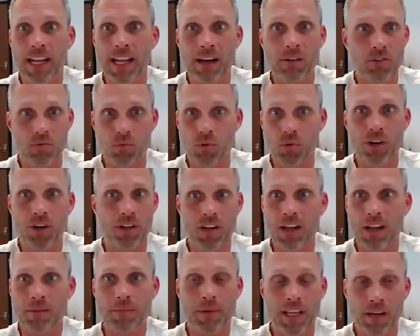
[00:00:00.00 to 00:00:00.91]
and I was
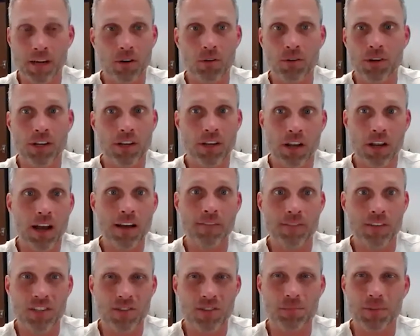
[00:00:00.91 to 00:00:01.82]
working on my own in an
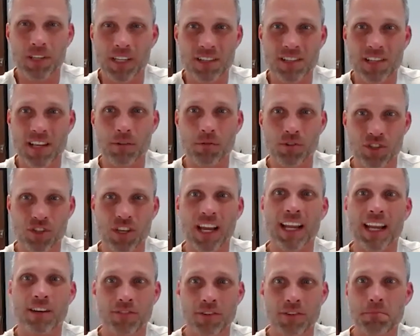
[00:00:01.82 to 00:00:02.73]
office because I was
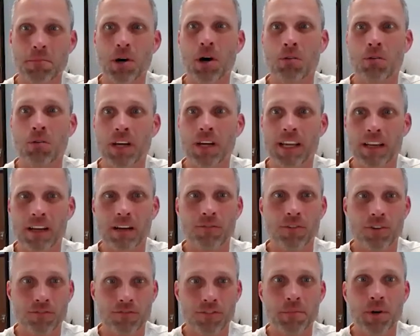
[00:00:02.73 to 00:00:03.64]
kind of remote. I
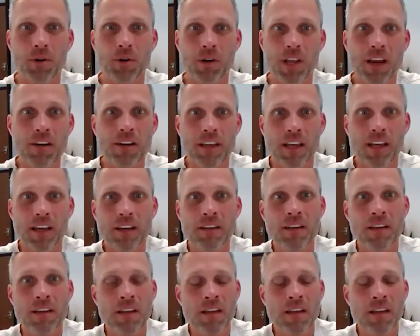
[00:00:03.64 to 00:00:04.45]
covered a remote area.